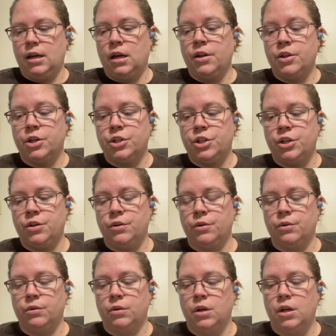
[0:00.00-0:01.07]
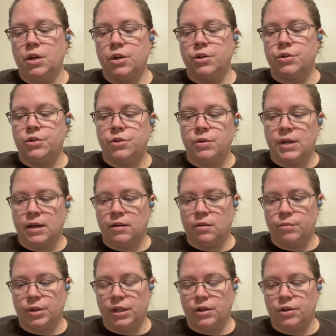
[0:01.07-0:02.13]
other 2-gallon
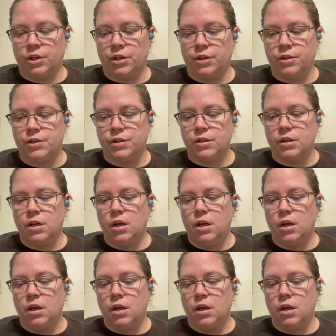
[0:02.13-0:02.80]
planters,